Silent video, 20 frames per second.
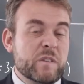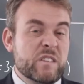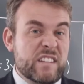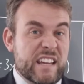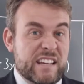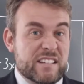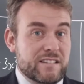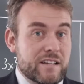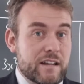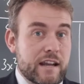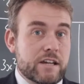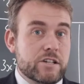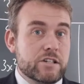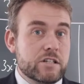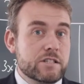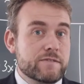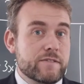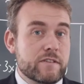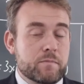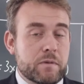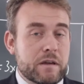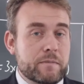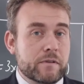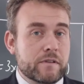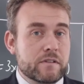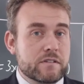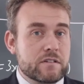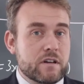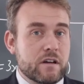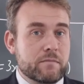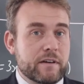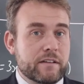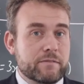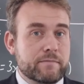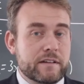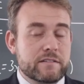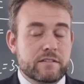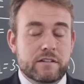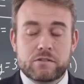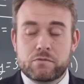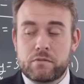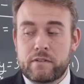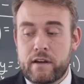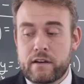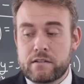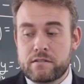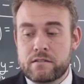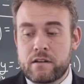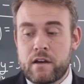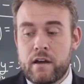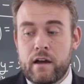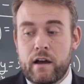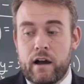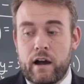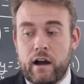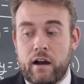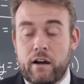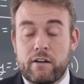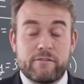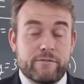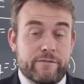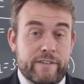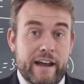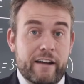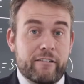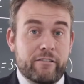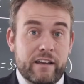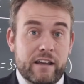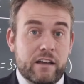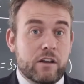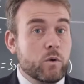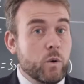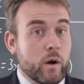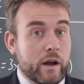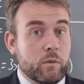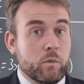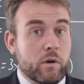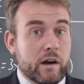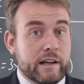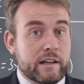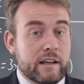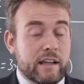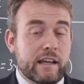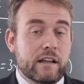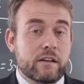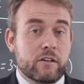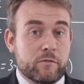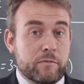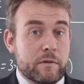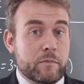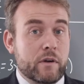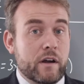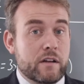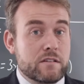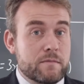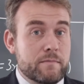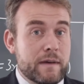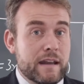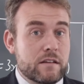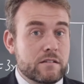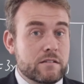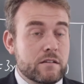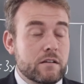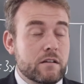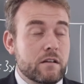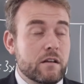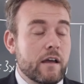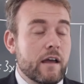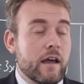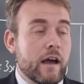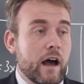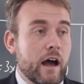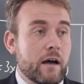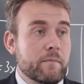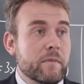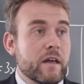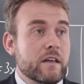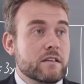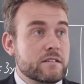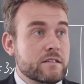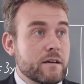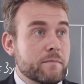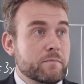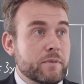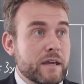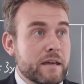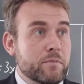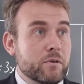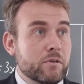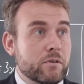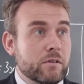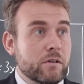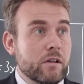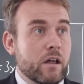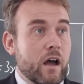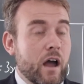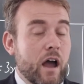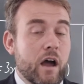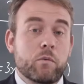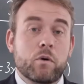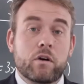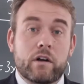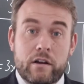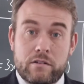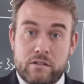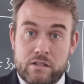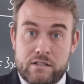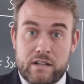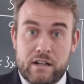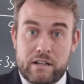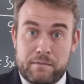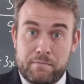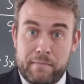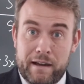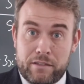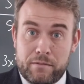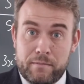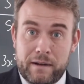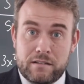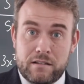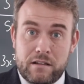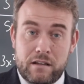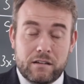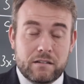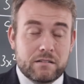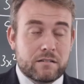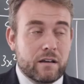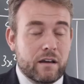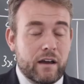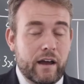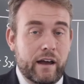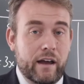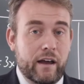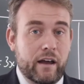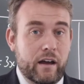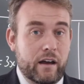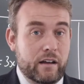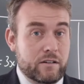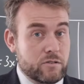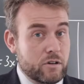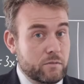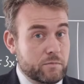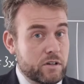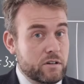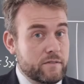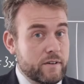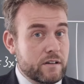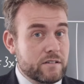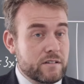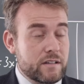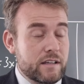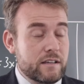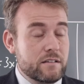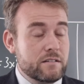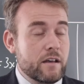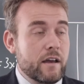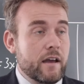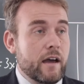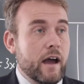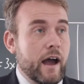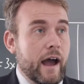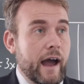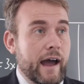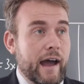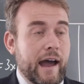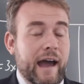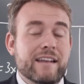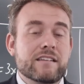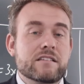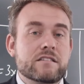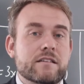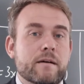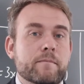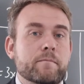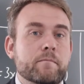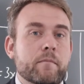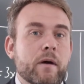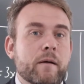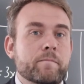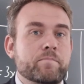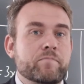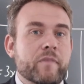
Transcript: Destinations for the people that start mathematics with us vary quite widely. A lot of people go to medicine. Some people will go to study mathematics at top universities, and some